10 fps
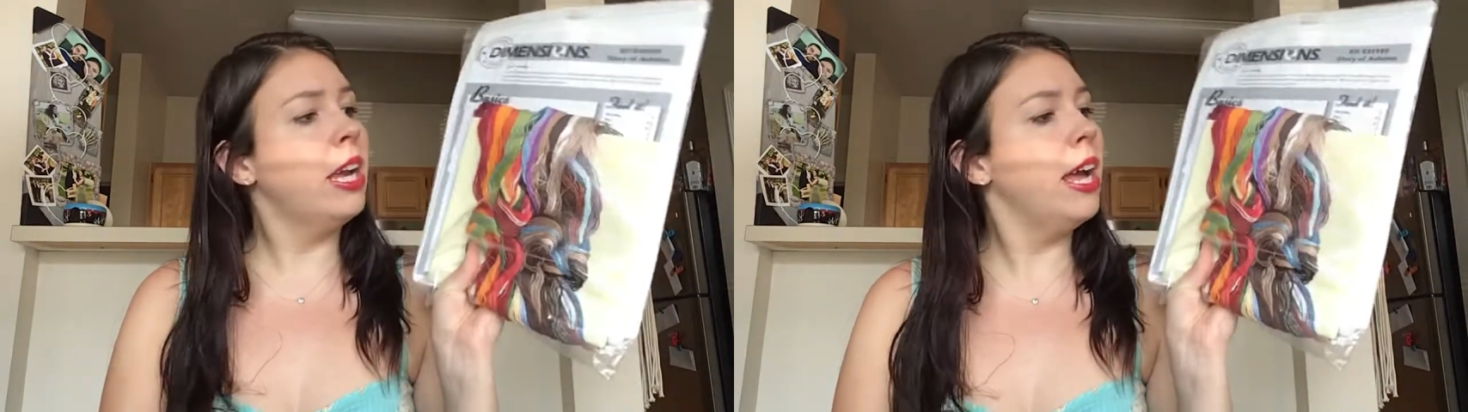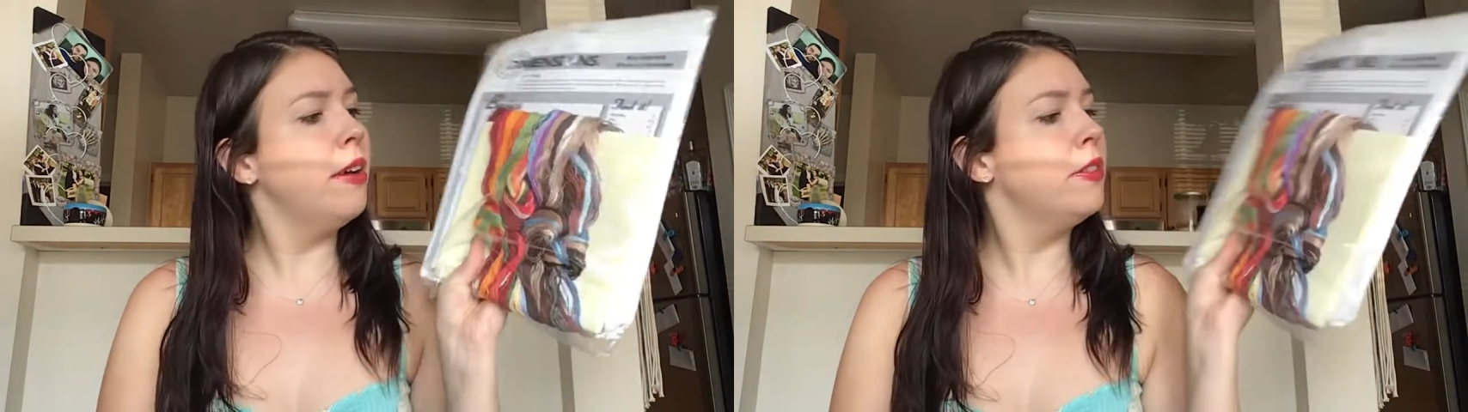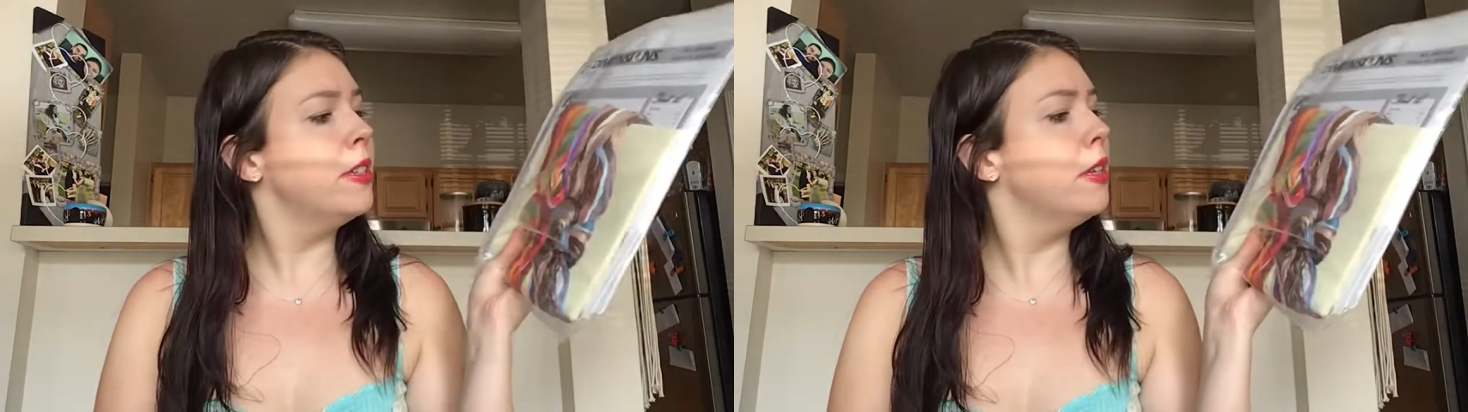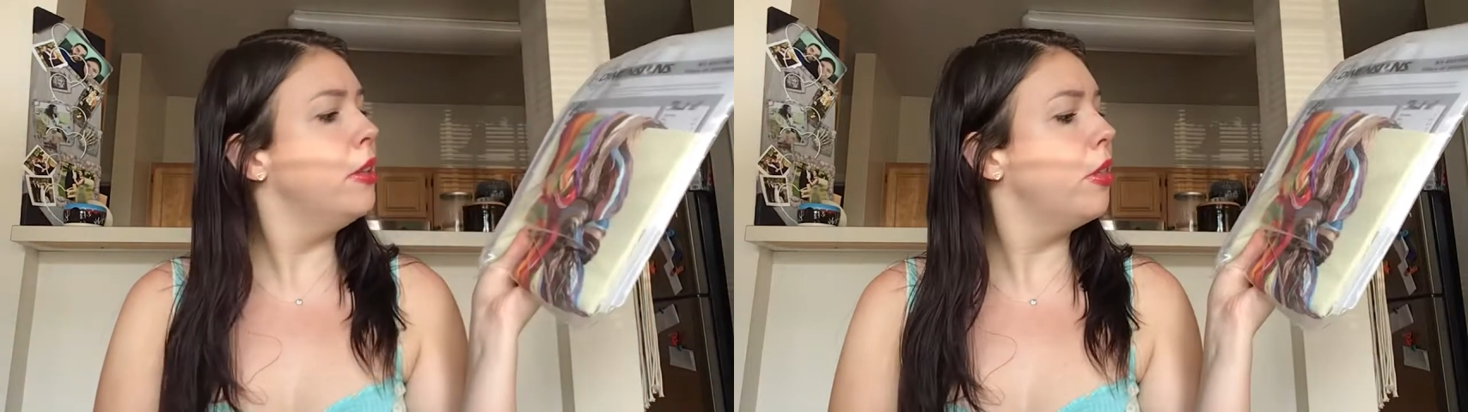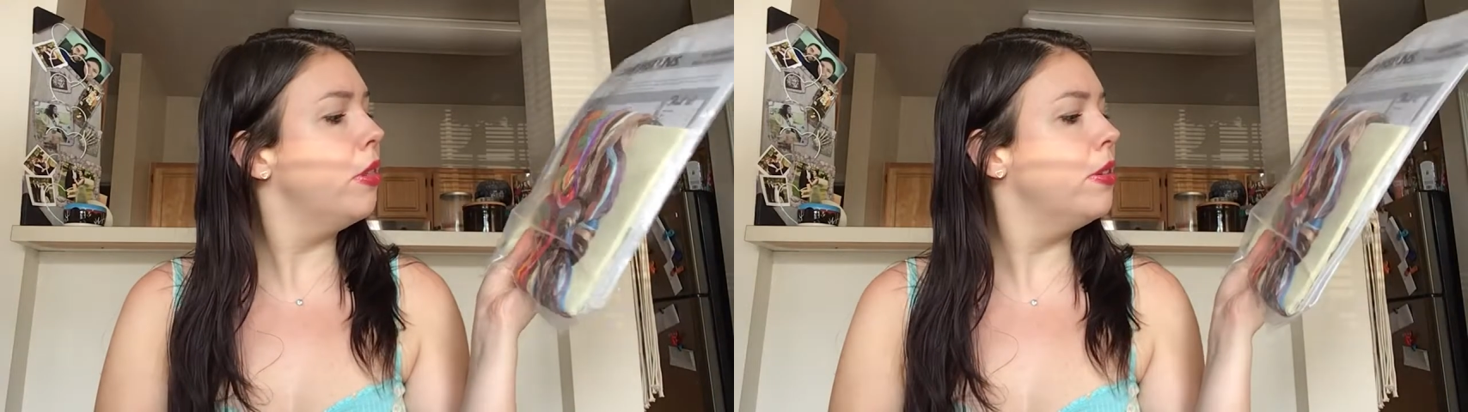I have to
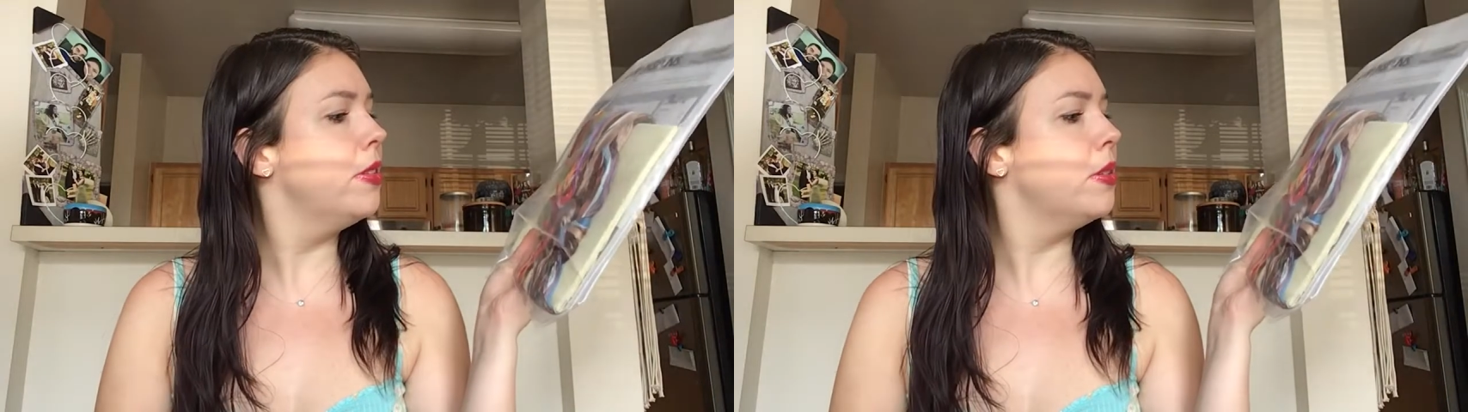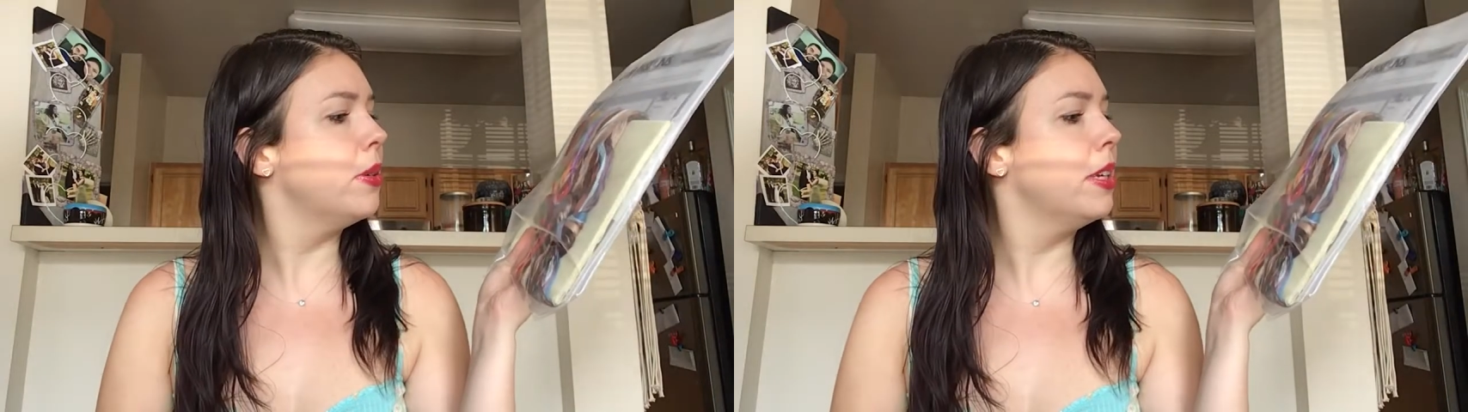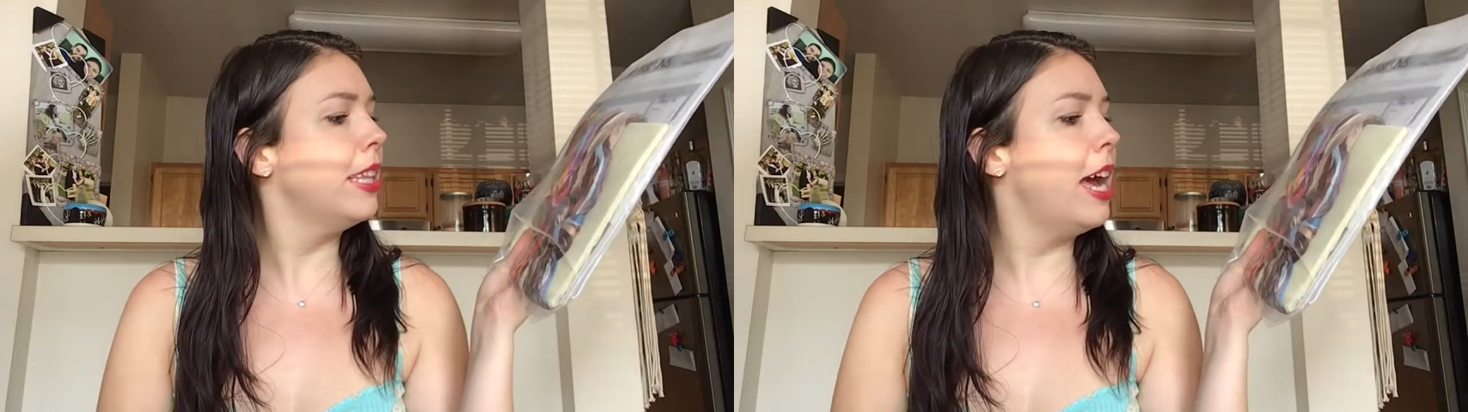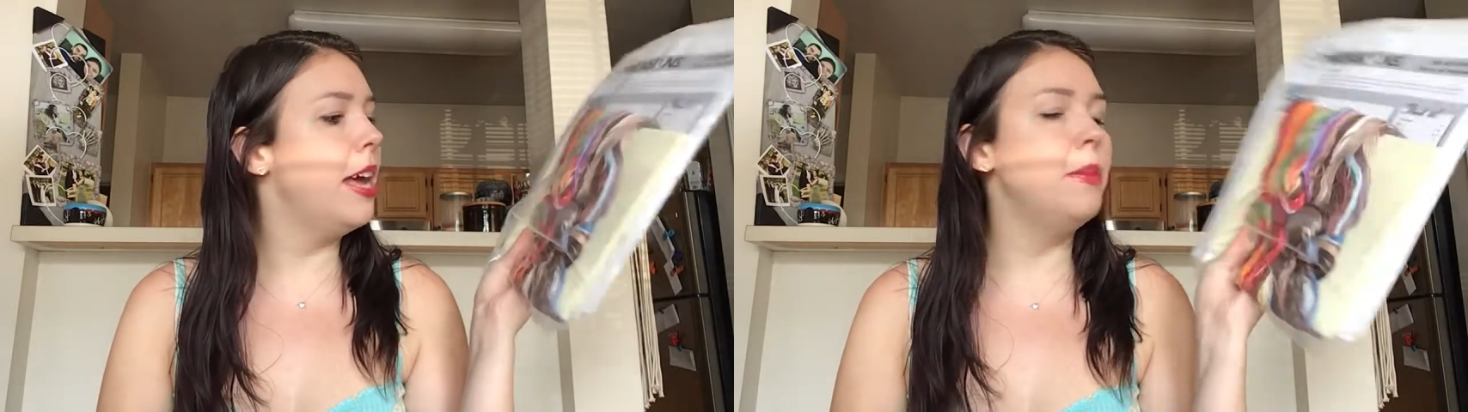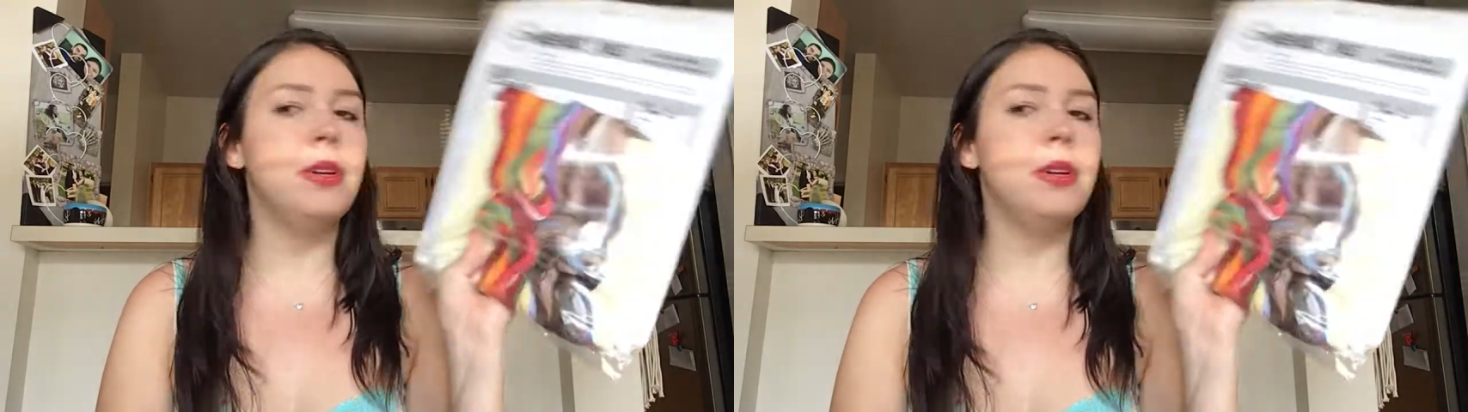sort that.